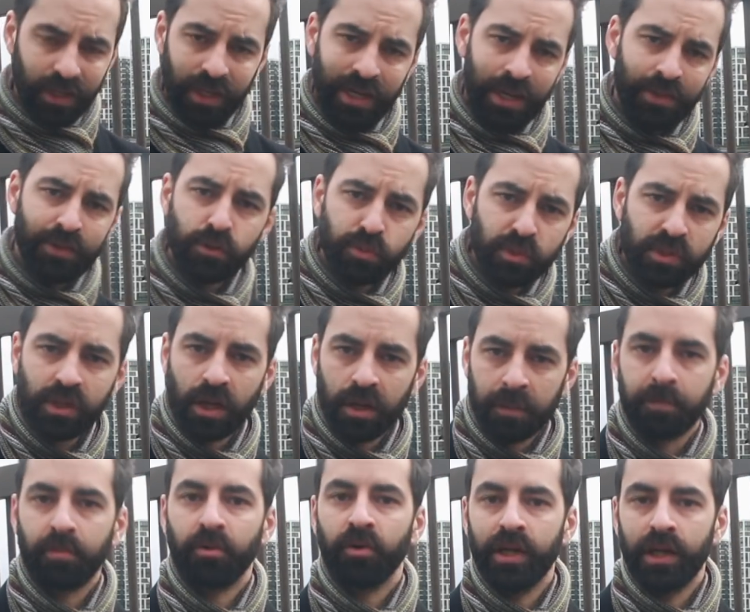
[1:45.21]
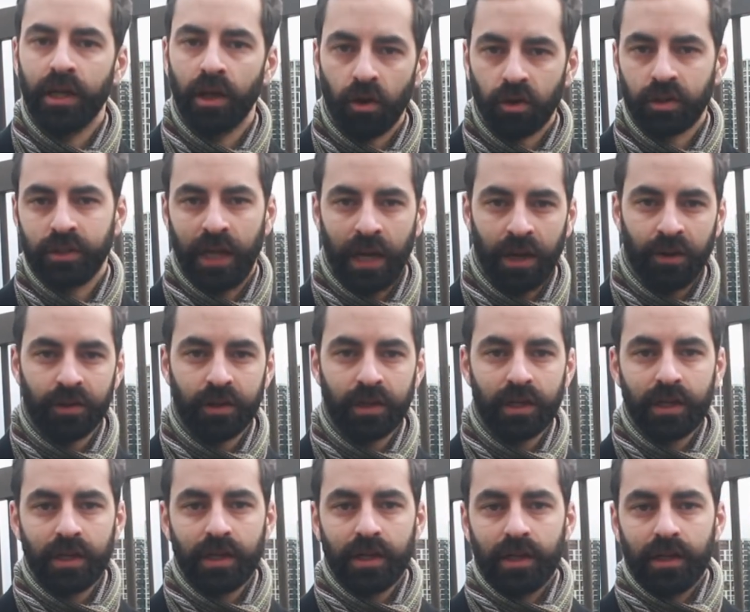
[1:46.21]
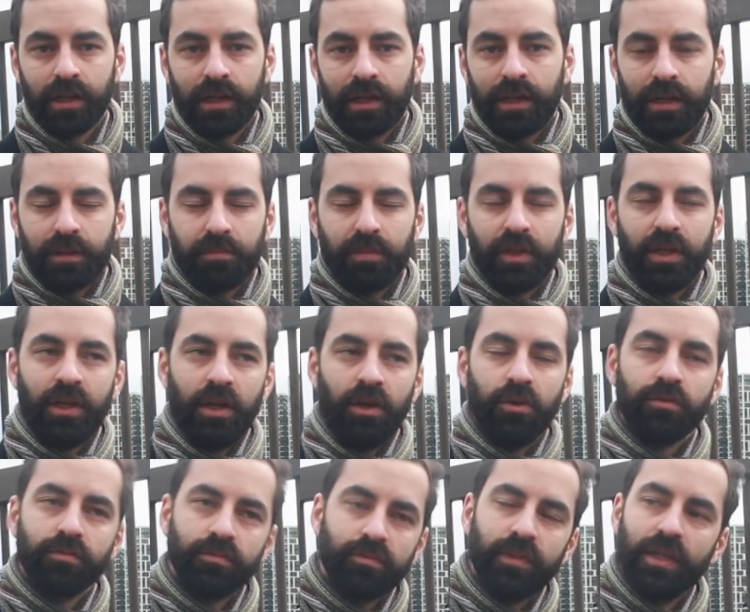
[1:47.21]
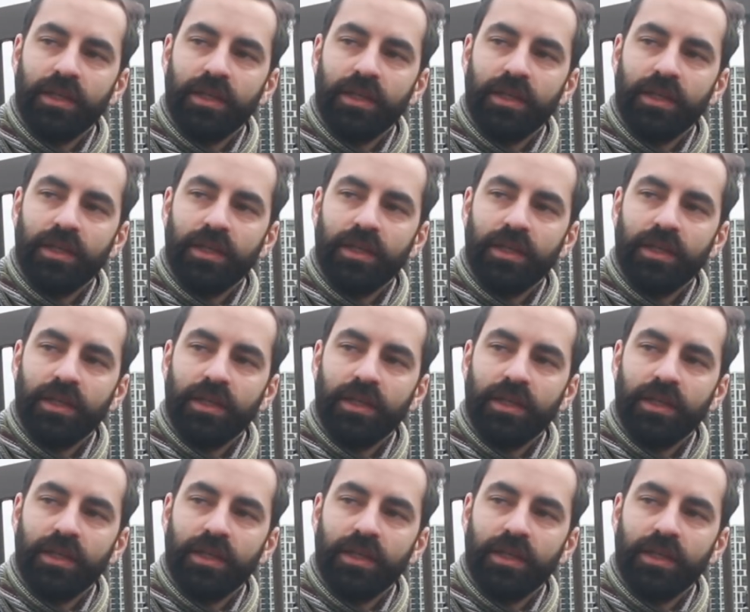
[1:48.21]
Now, this was done pre-lockdown, but you know,